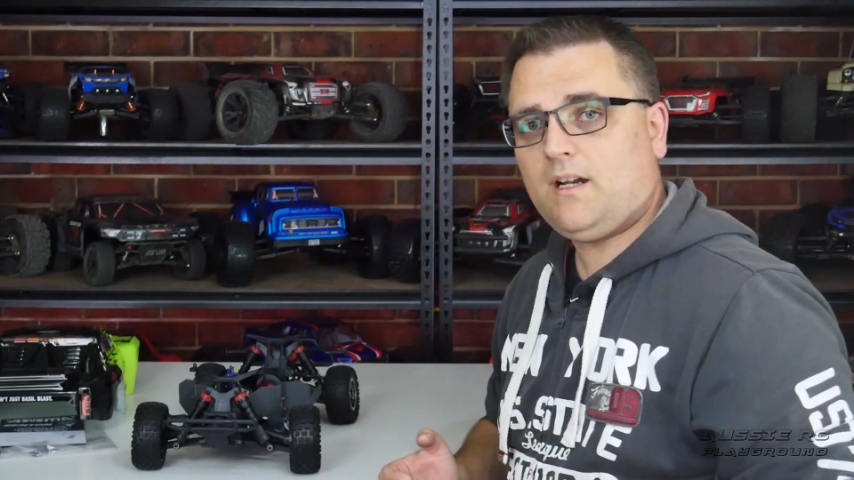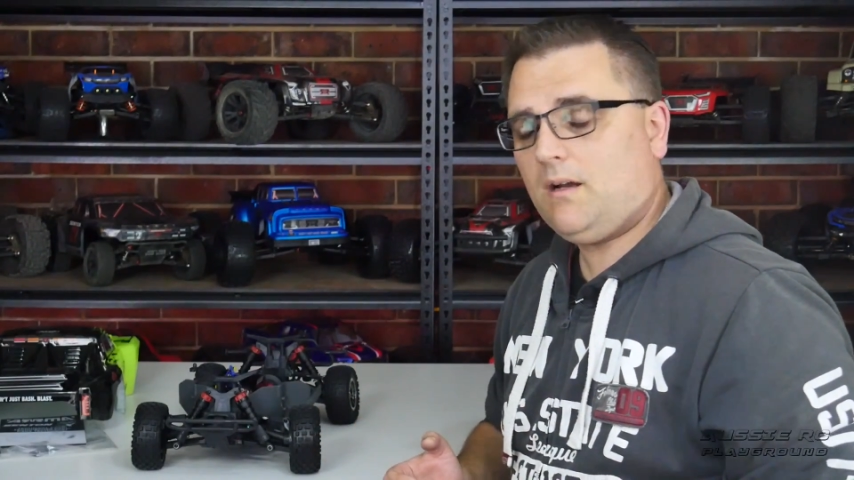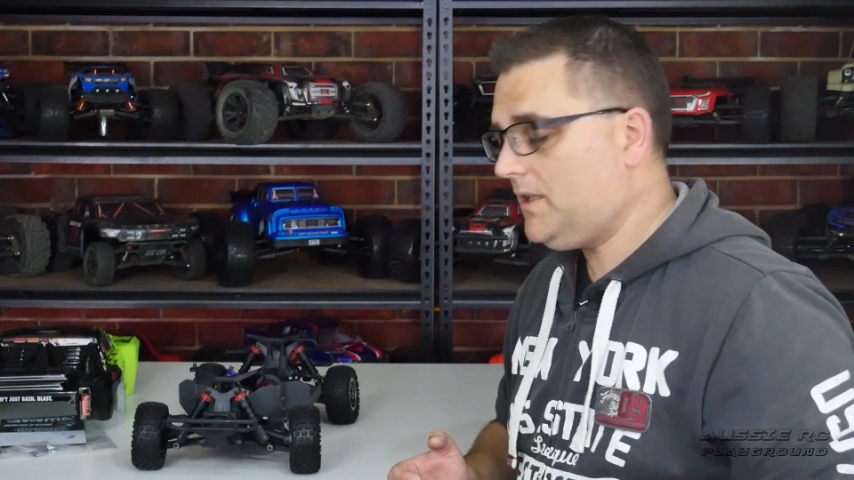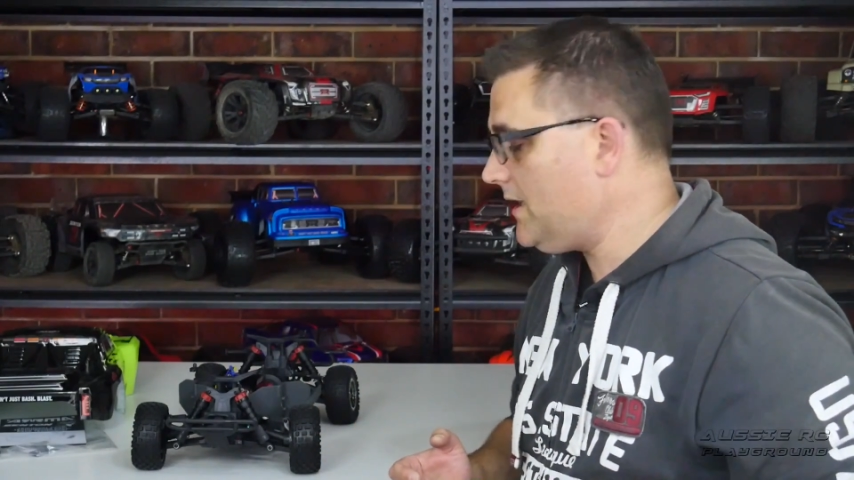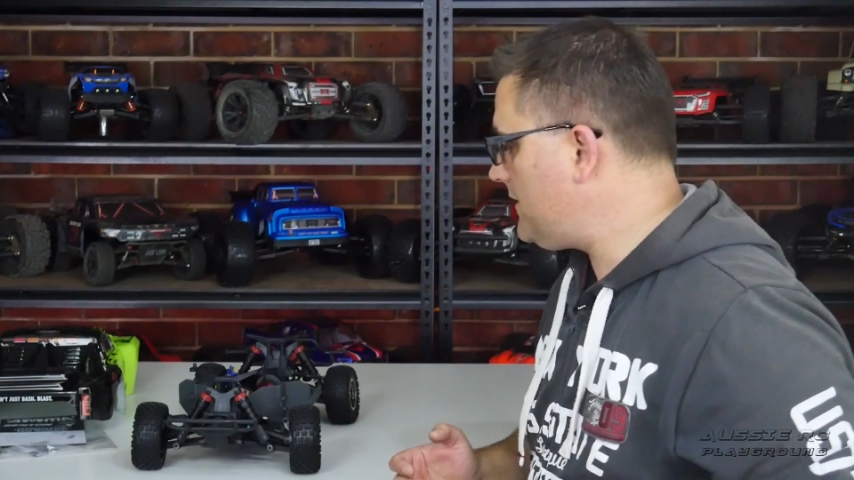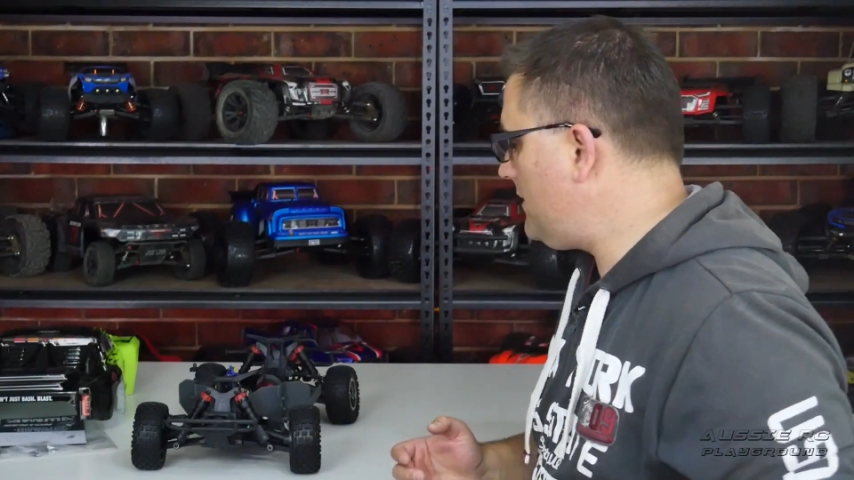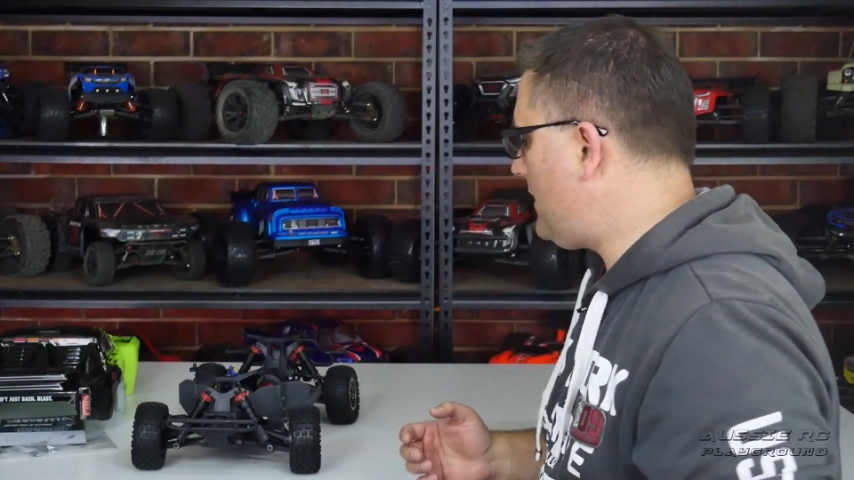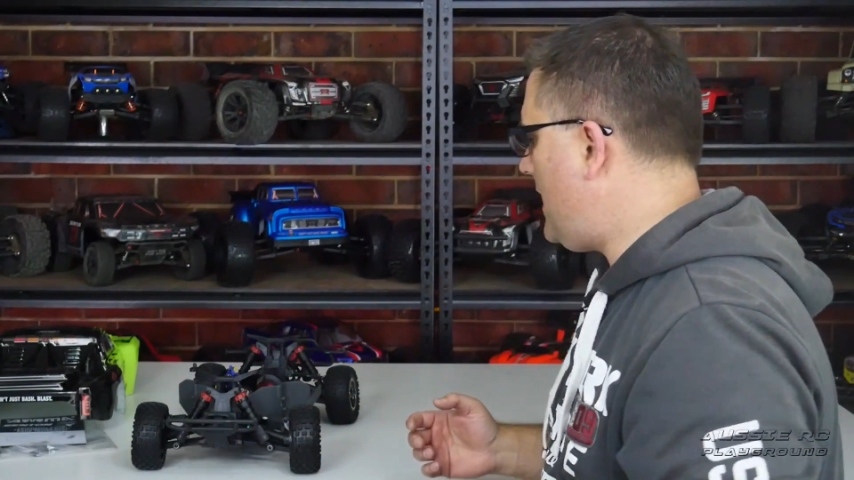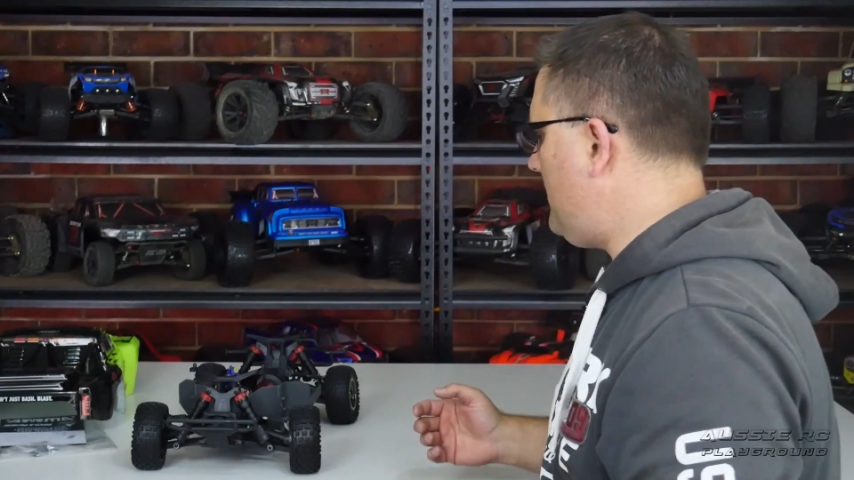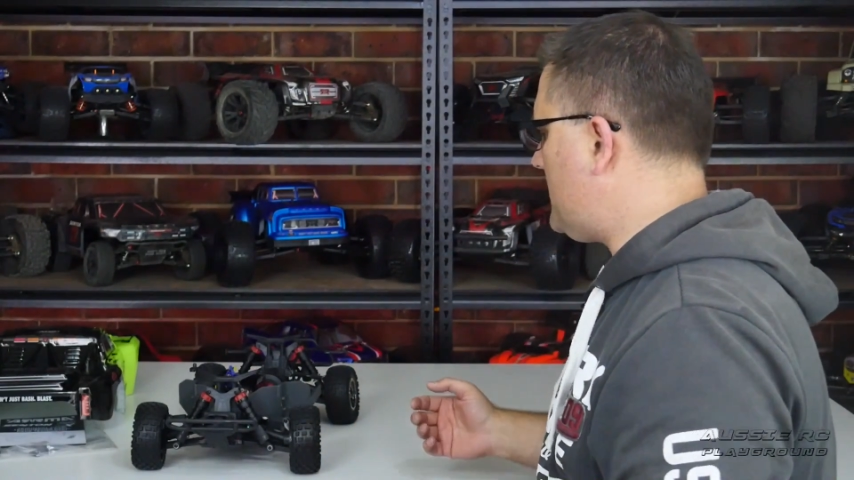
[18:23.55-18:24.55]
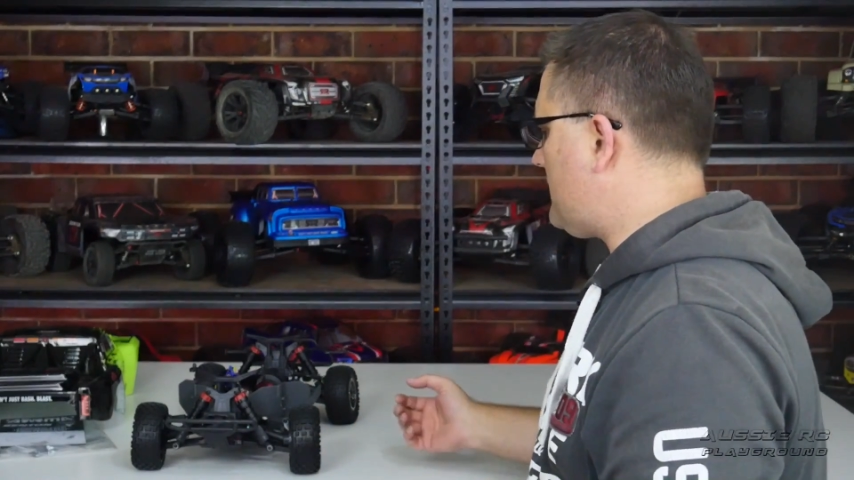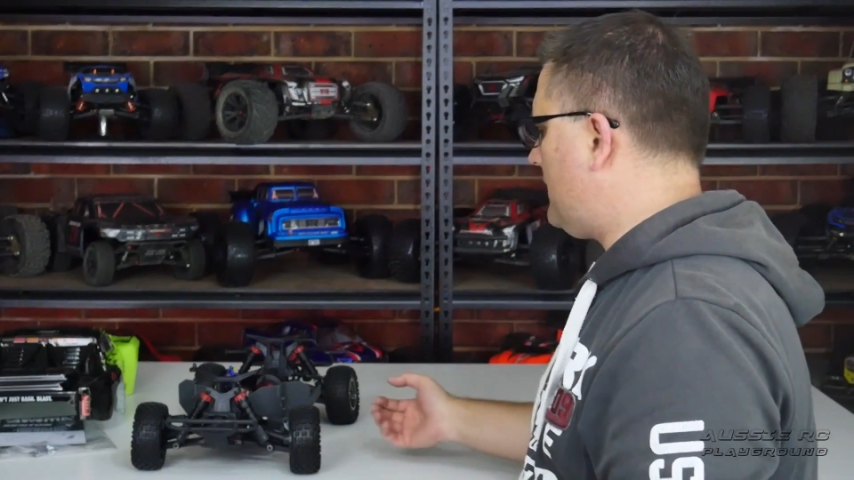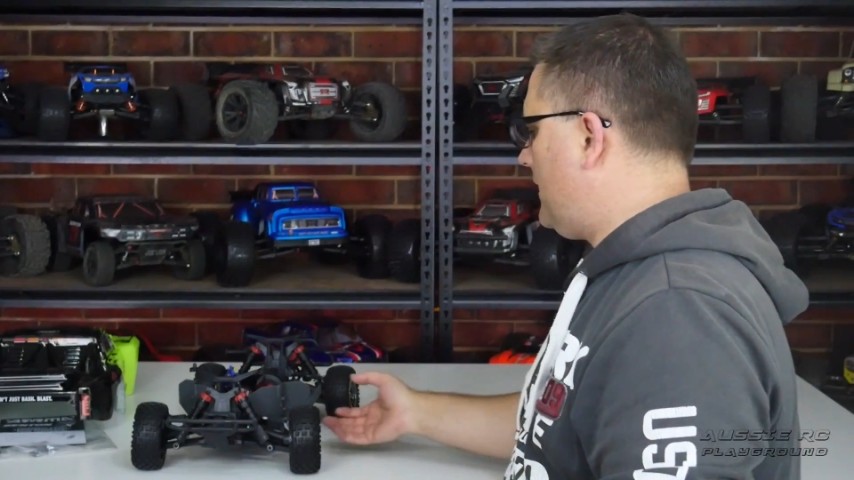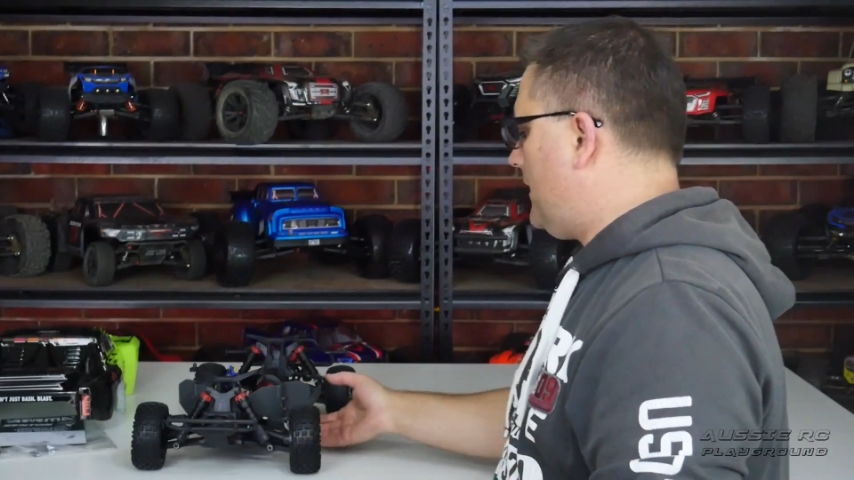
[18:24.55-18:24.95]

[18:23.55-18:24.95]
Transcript: ARRMA. Let's see what happens.